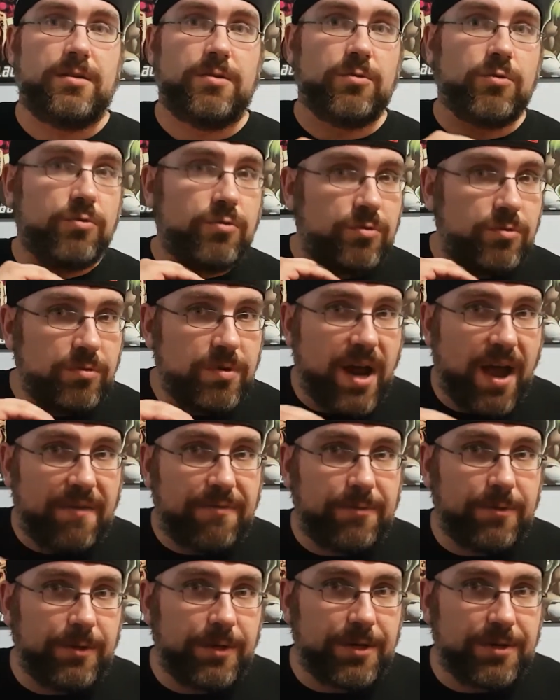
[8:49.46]
Do not
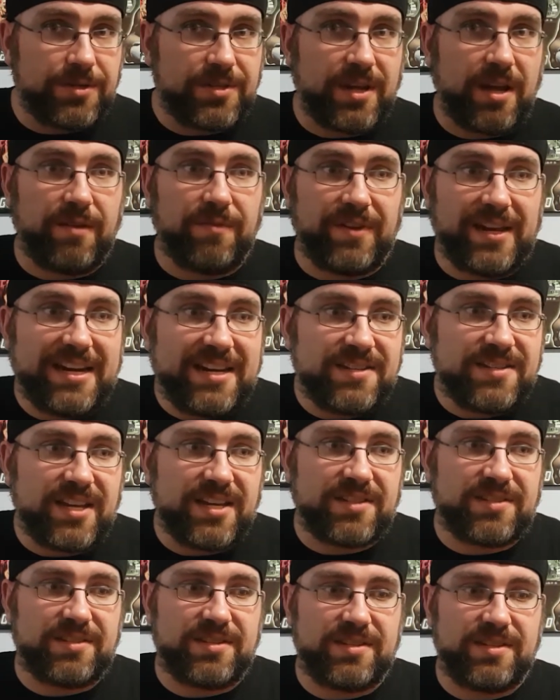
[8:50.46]
fool yourself; it
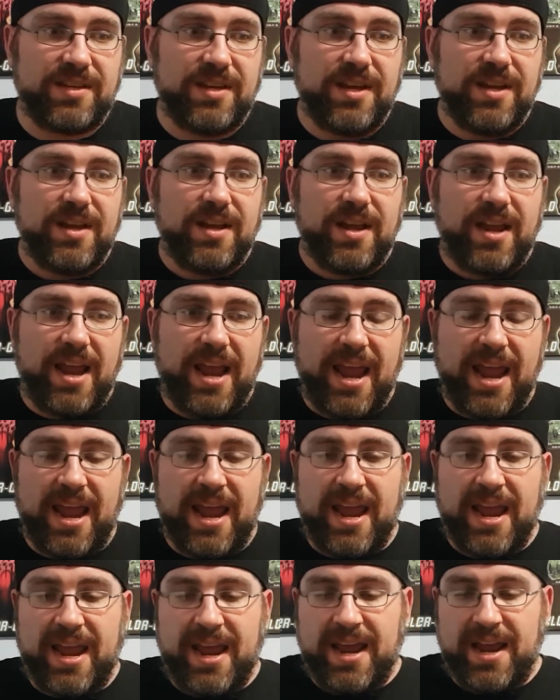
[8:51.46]
exists,
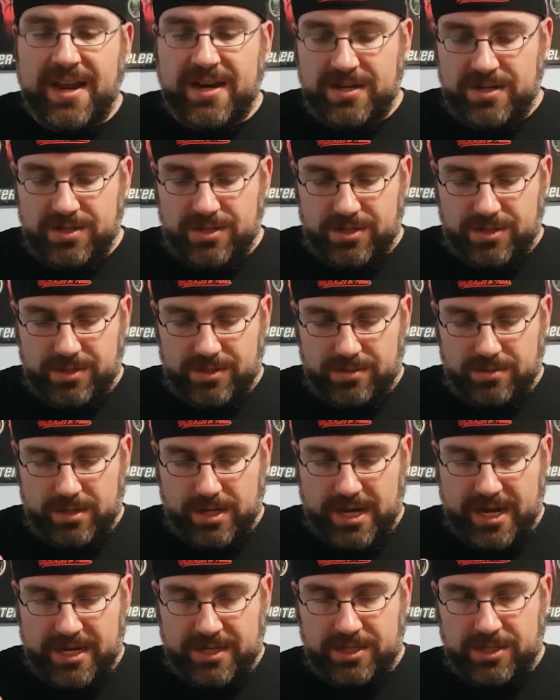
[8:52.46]
and
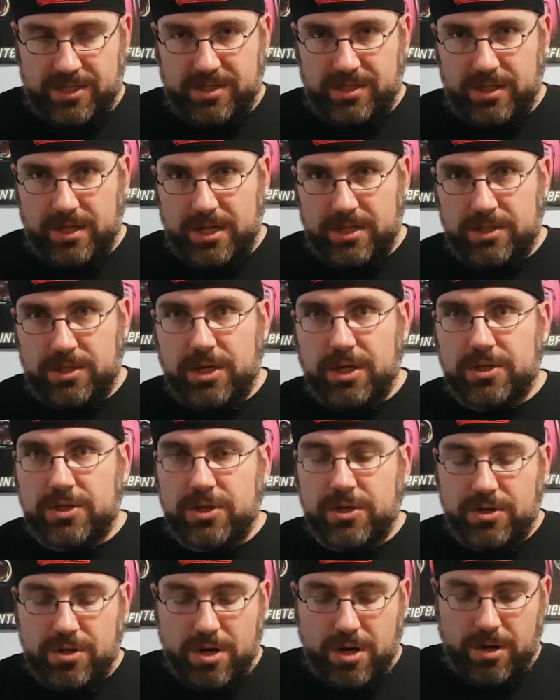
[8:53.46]
it's it's good
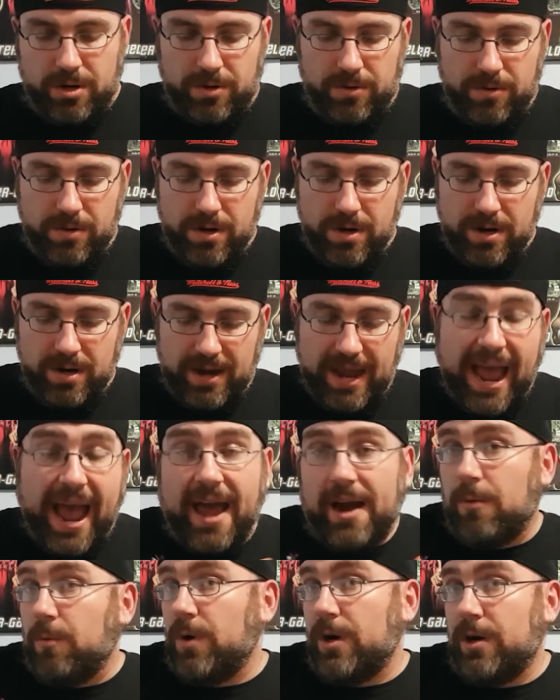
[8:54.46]
to know how
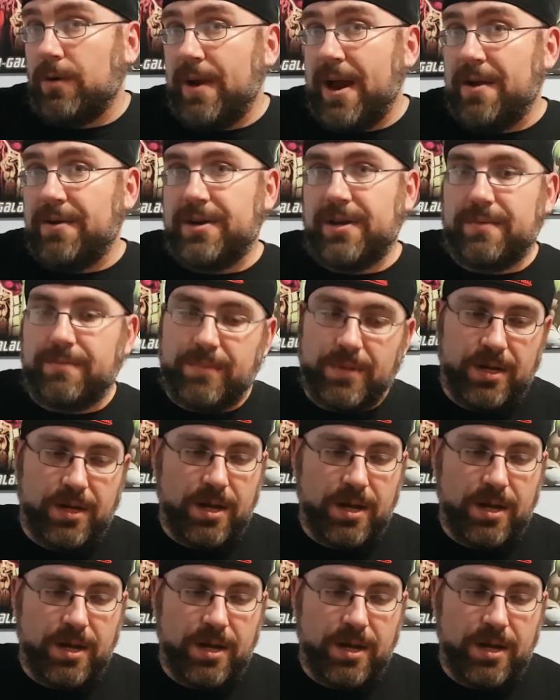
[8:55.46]
to work around him.